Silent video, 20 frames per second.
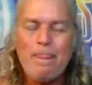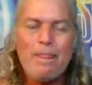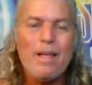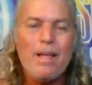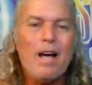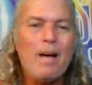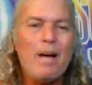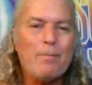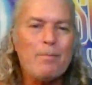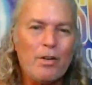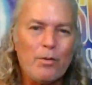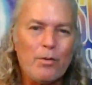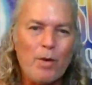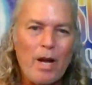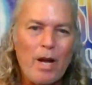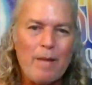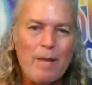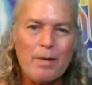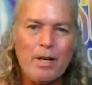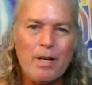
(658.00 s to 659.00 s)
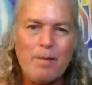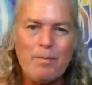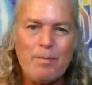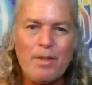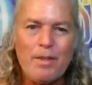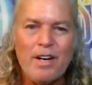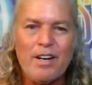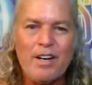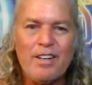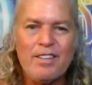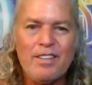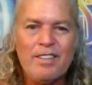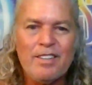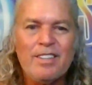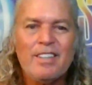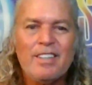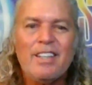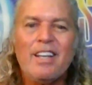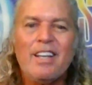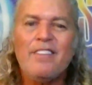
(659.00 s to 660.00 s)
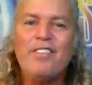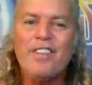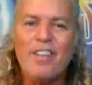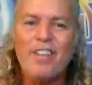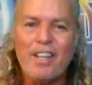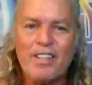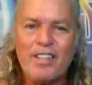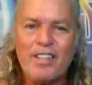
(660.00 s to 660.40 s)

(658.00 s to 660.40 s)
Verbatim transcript: I'm going to wrap it up there. If you like the